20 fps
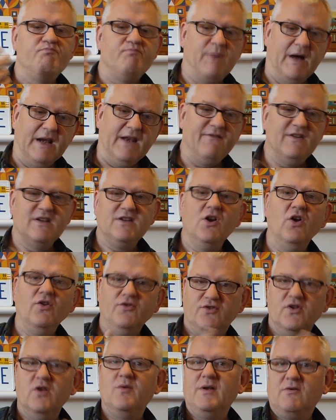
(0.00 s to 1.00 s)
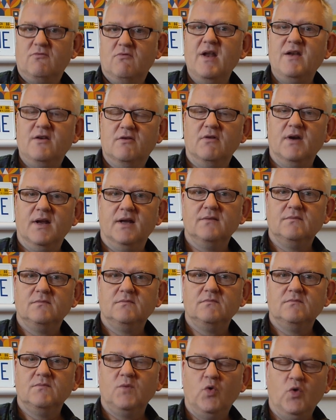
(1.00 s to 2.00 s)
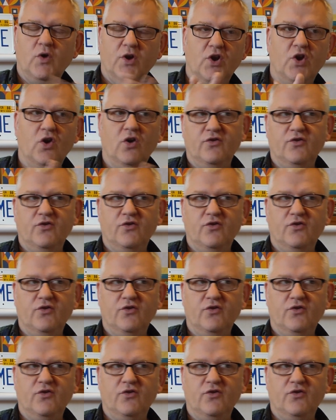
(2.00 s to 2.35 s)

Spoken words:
But if you're not doing rendering, or you're